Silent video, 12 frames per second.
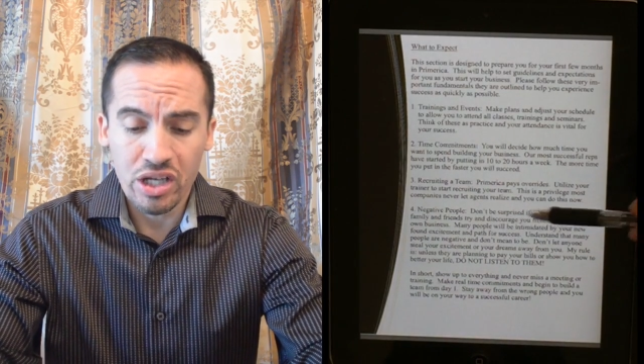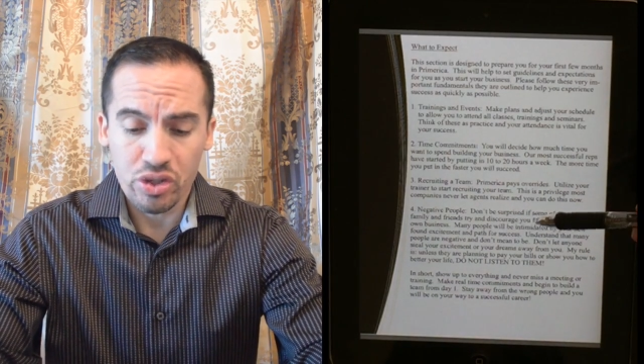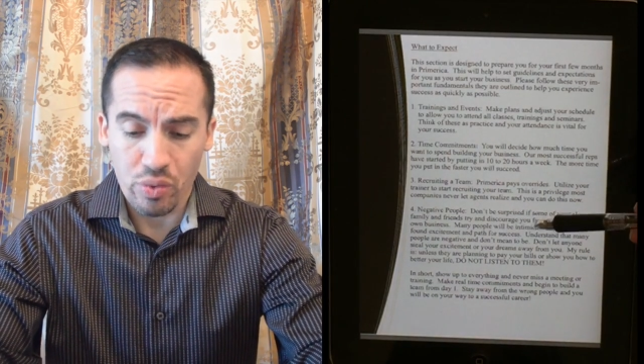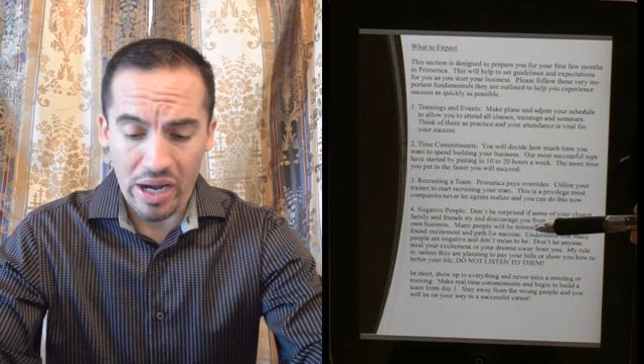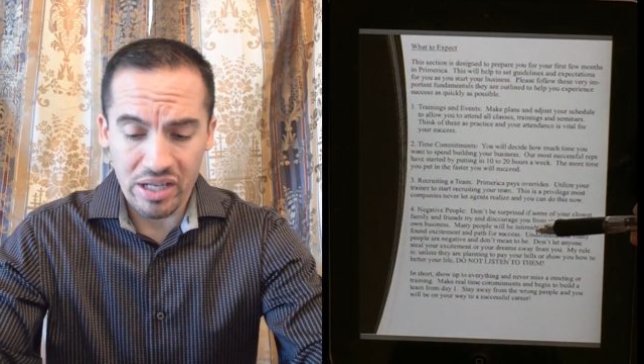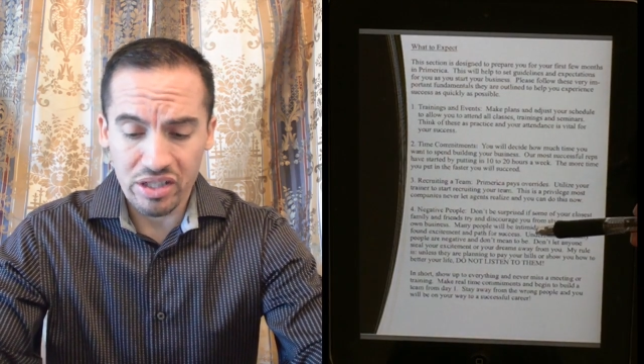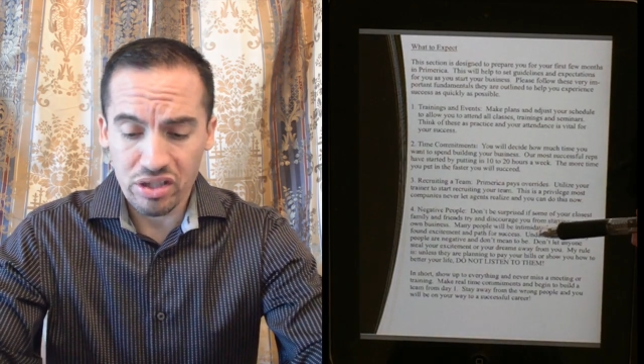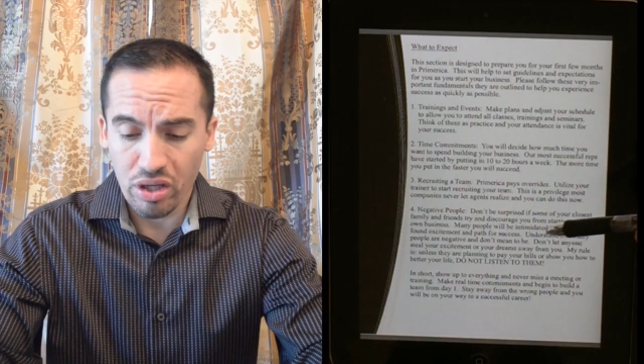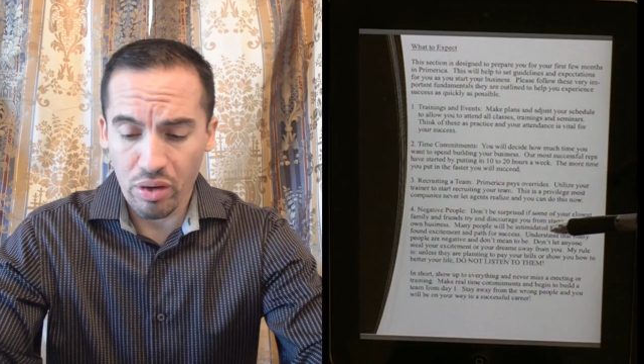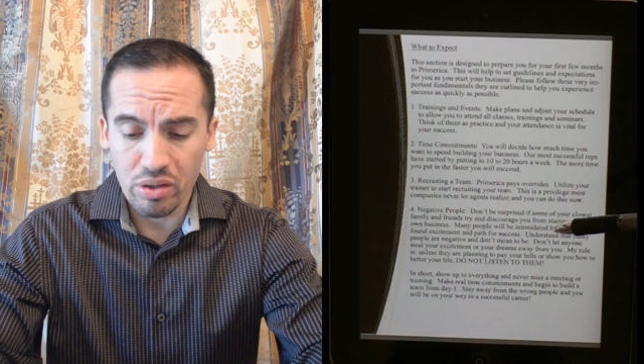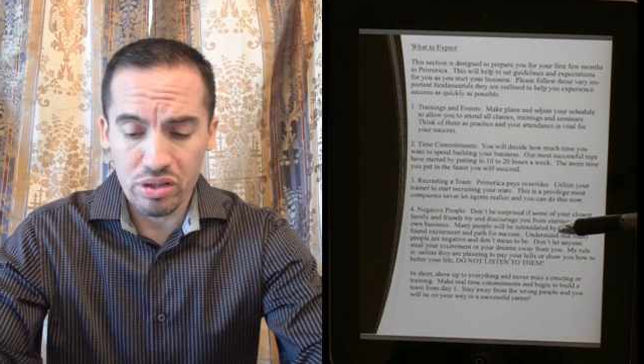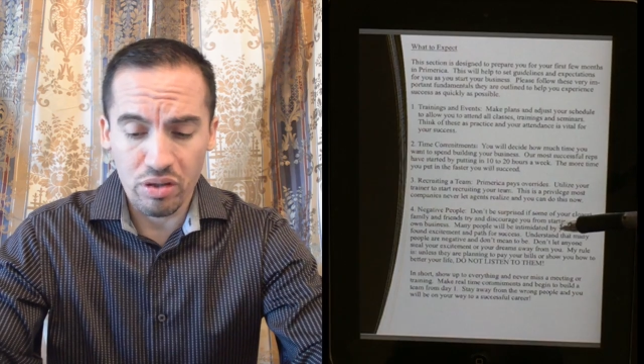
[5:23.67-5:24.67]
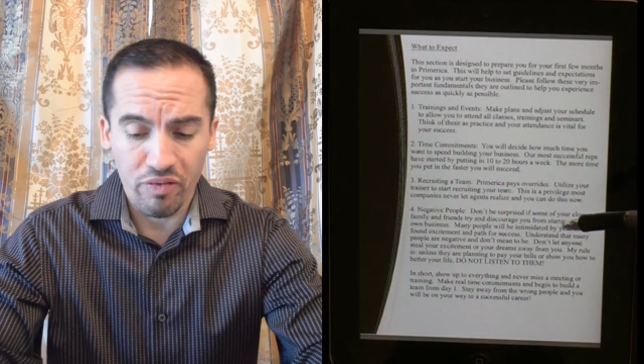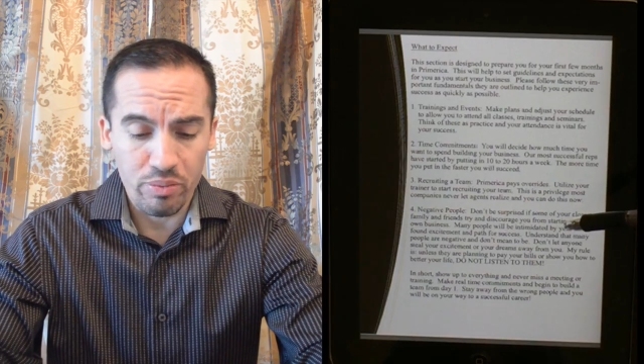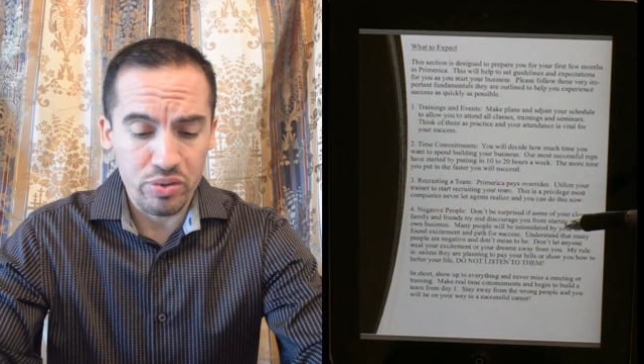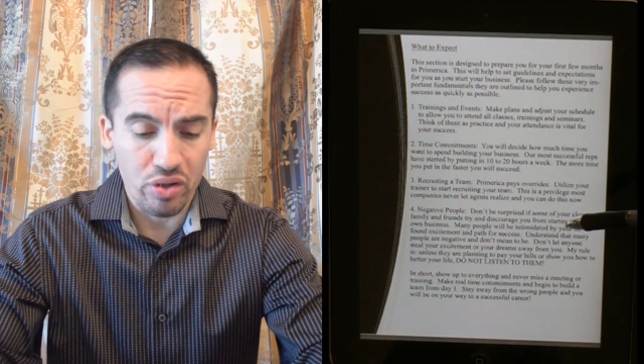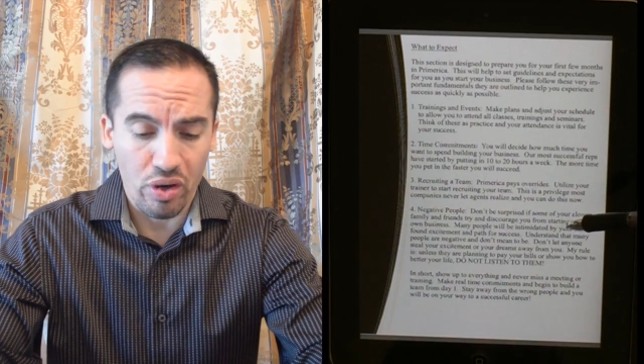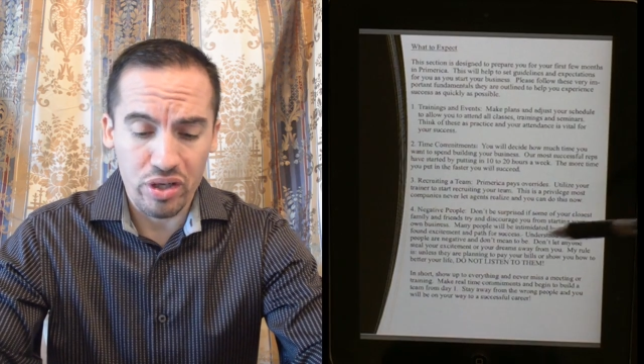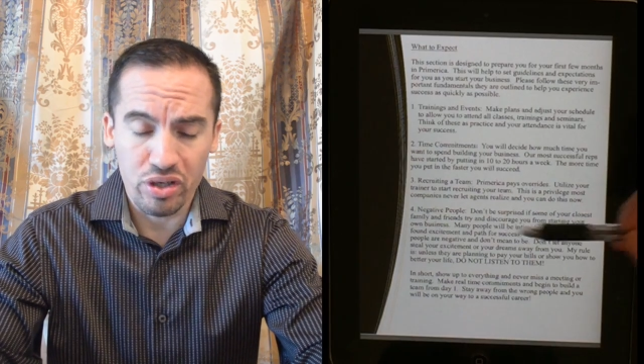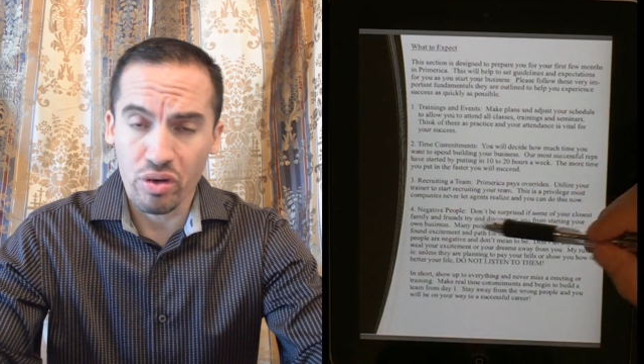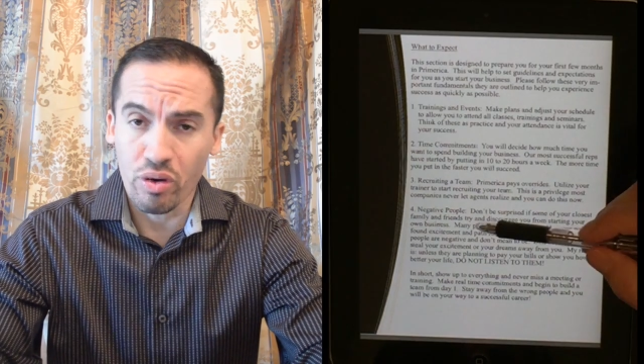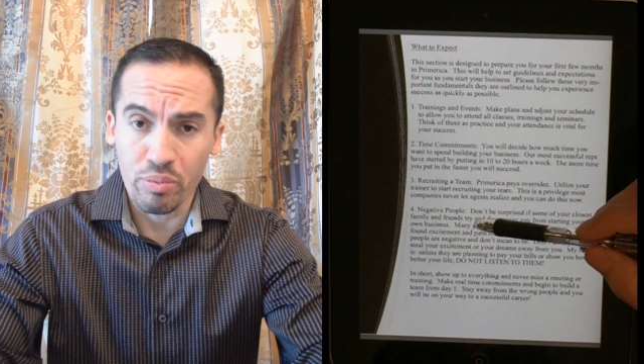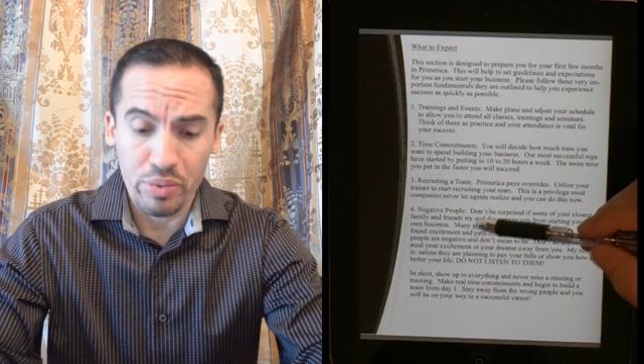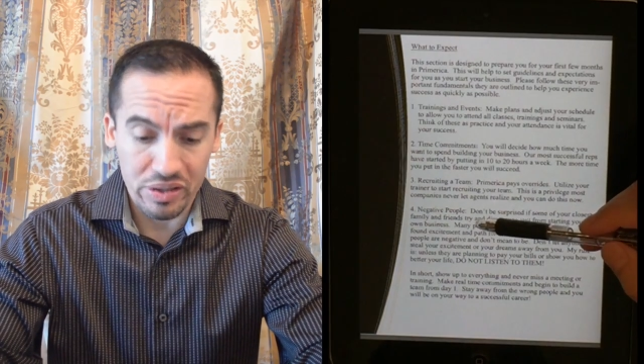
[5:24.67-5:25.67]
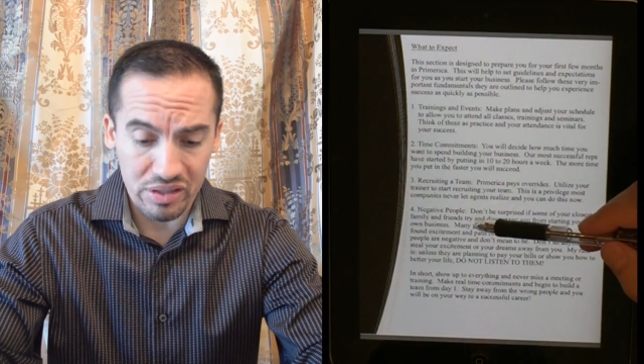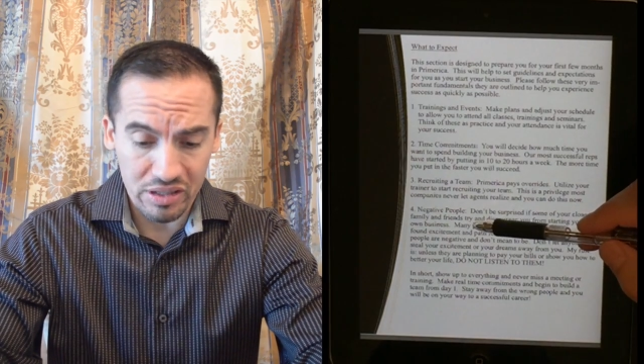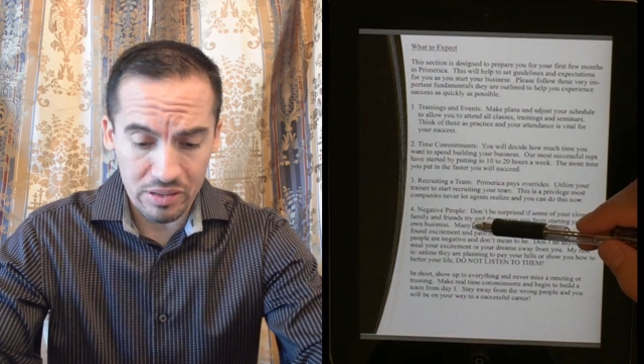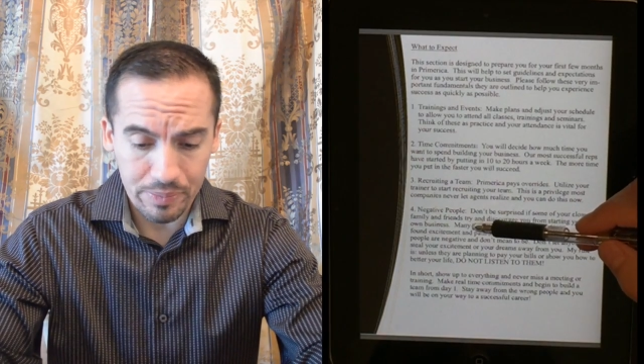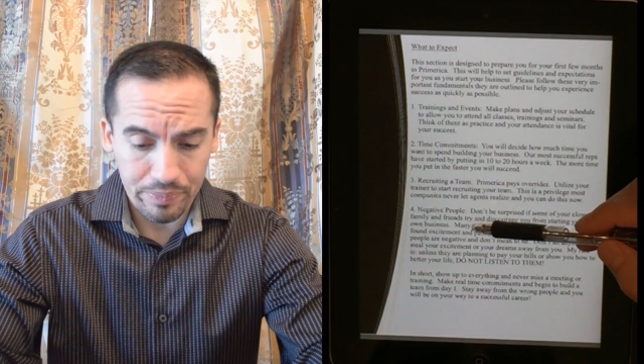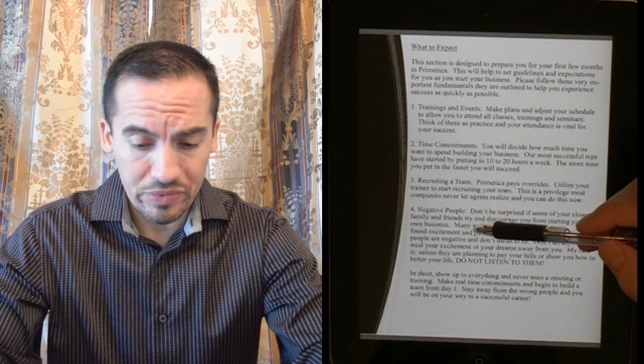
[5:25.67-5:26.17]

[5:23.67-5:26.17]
try and discourage you from starting your own business.